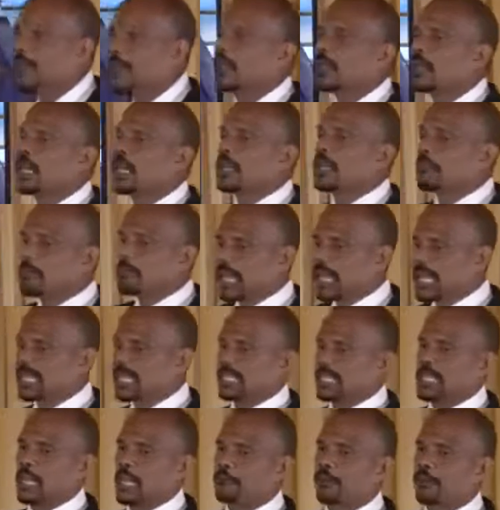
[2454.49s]
it means
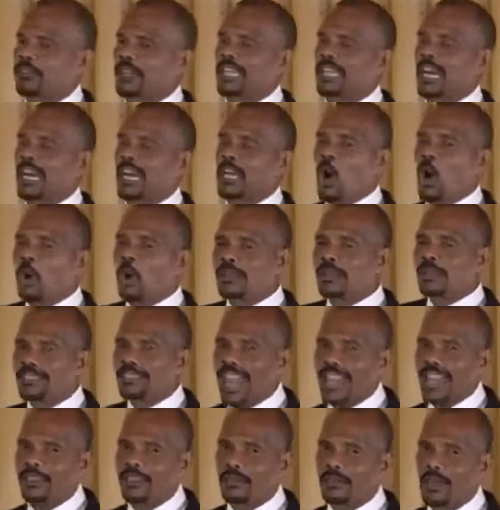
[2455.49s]
therefore then that our
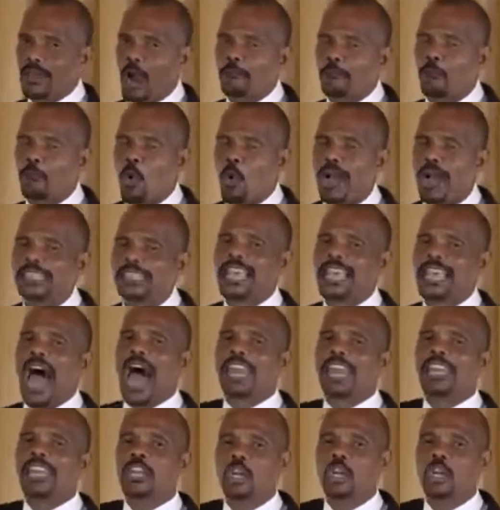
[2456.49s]
dead loved ones are